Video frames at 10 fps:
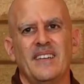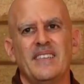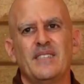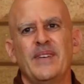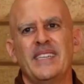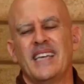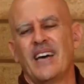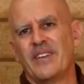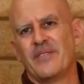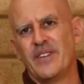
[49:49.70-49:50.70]
This means
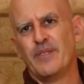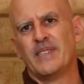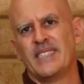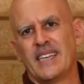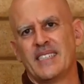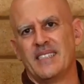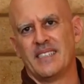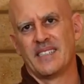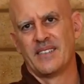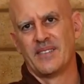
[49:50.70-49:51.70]
having few
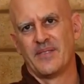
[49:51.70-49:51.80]
possessions.